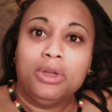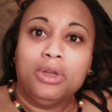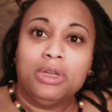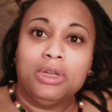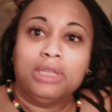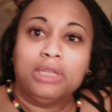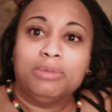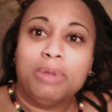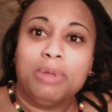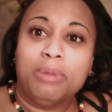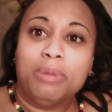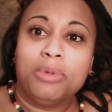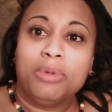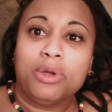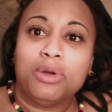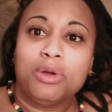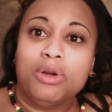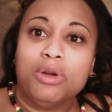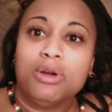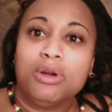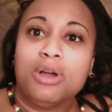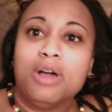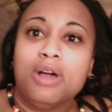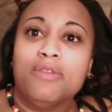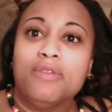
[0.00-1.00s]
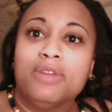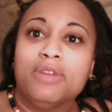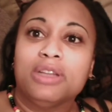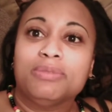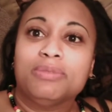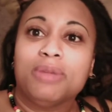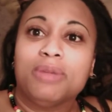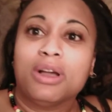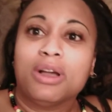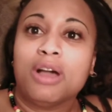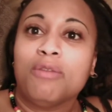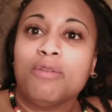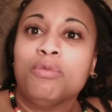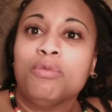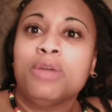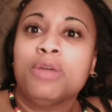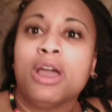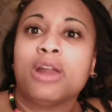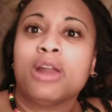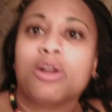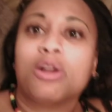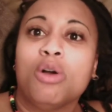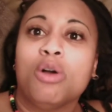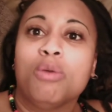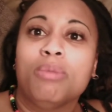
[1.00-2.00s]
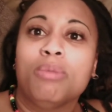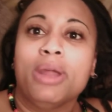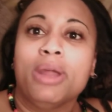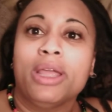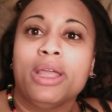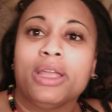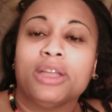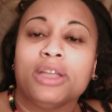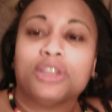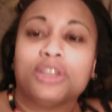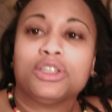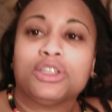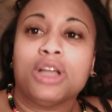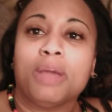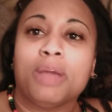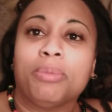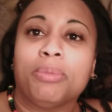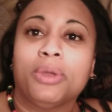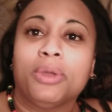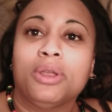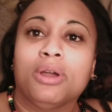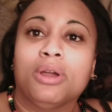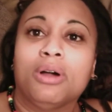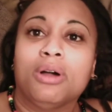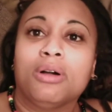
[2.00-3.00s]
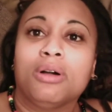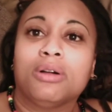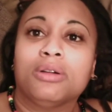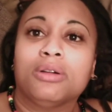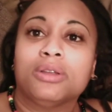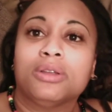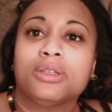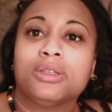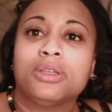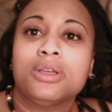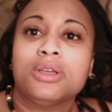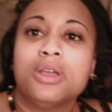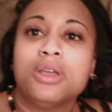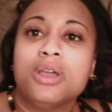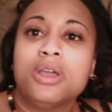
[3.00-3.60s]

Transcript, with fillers: This baby girl cover, that's my cover. We gotta go blanket shopping, y'all, because